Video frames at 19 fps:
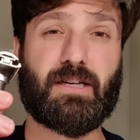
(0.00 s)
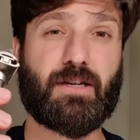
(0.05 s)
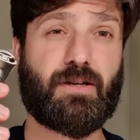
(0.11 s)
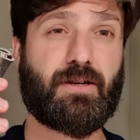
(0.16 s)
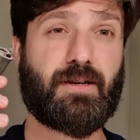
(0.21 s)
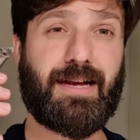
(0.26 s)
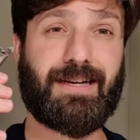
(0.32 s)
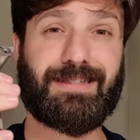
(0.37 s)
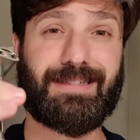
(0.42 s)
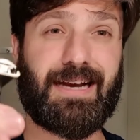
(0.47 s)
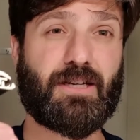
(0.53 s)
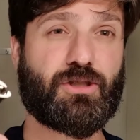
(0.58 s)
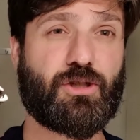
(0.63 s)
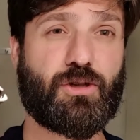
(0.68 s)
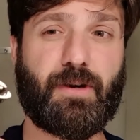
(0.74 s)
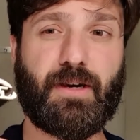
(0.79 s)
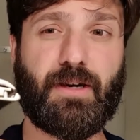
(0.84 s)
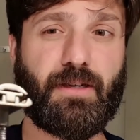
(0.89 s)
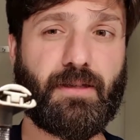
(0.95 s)
an
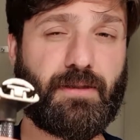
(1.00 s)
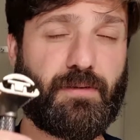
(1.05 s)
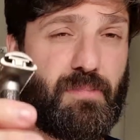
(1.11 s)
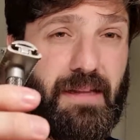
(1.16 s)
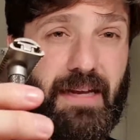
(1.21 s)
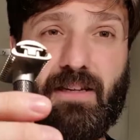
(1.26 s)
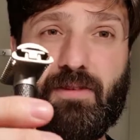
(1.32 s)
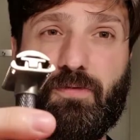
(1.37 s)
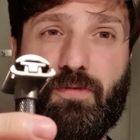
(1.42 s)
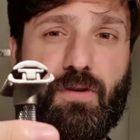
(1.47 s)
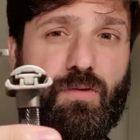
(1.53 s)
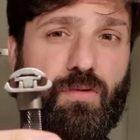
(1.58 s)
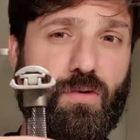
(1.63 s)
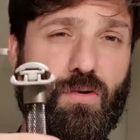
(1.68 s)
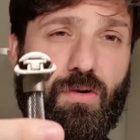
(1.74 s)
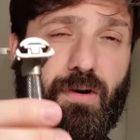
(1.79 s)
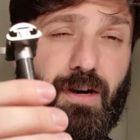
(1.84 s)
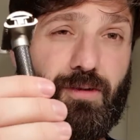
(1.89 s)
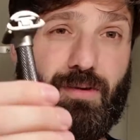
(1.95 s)
exaggerated blade feel
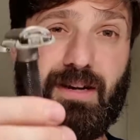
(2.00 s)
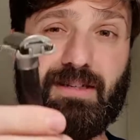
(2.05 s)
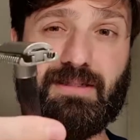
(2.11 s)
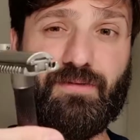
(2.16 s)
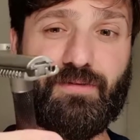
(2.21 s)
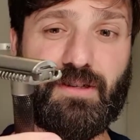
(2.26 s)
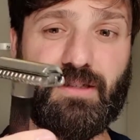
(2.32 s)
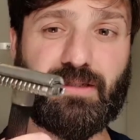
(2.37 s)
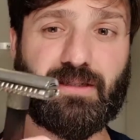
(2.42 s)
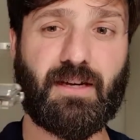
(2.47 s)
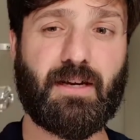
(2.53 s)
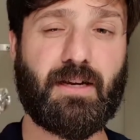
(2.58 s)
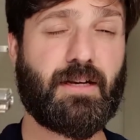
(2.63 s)
or aggressiveness.